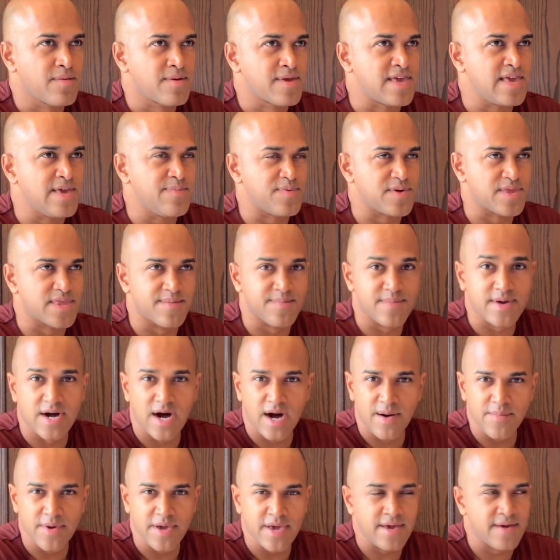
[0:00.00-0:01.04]
keeping them
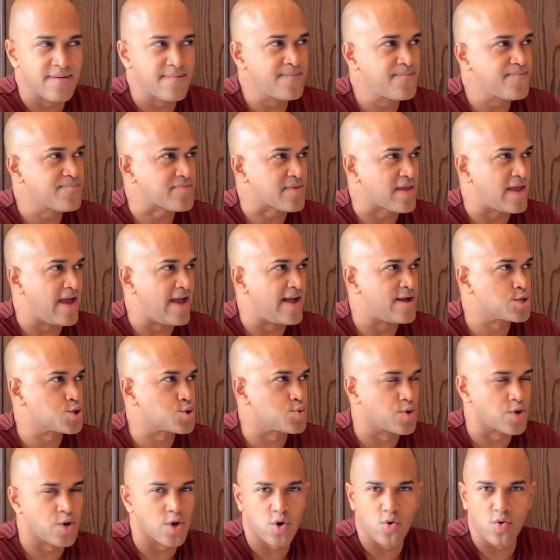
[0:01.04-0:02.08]
coming,
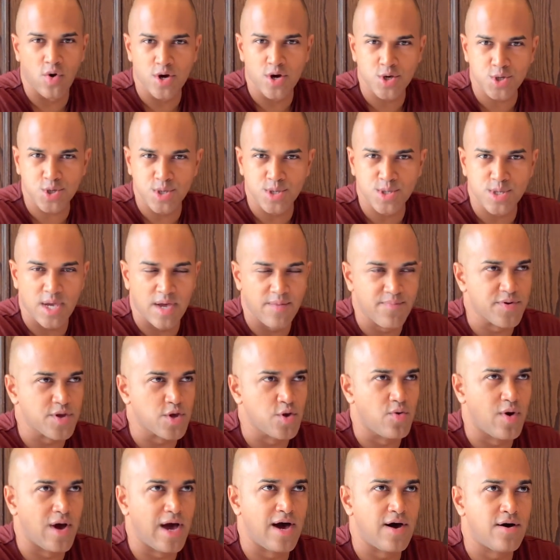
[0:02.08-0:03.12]
answering your questions, helping
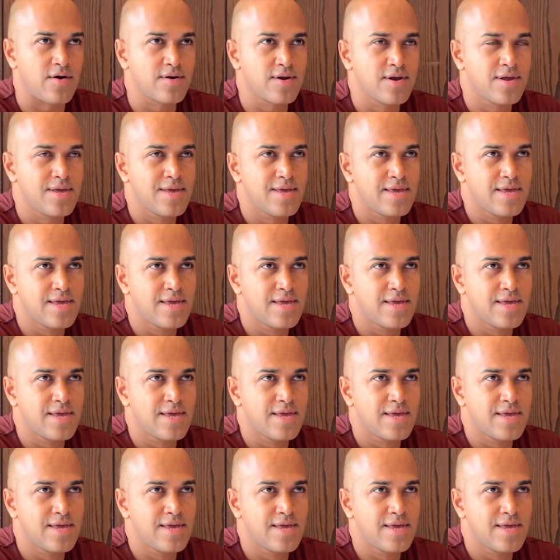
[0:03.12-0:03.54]
you out,